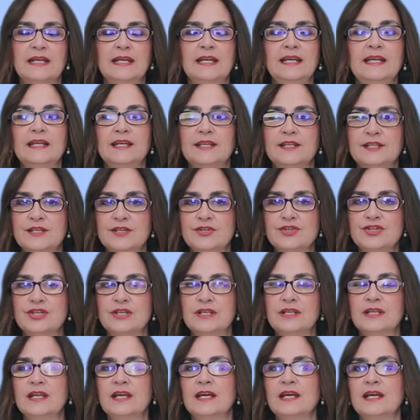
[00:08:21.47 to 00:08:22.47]
In
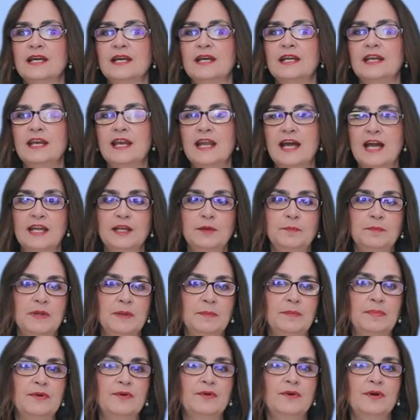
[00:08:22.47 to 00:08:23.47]
addition, nine
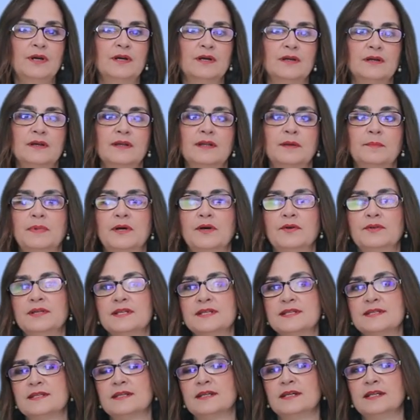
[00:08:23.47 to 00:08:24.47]
people heard about
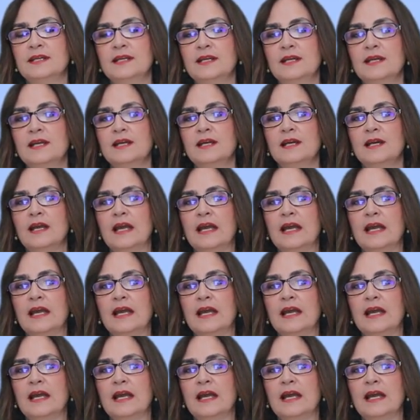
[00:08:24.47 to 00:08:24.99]
the study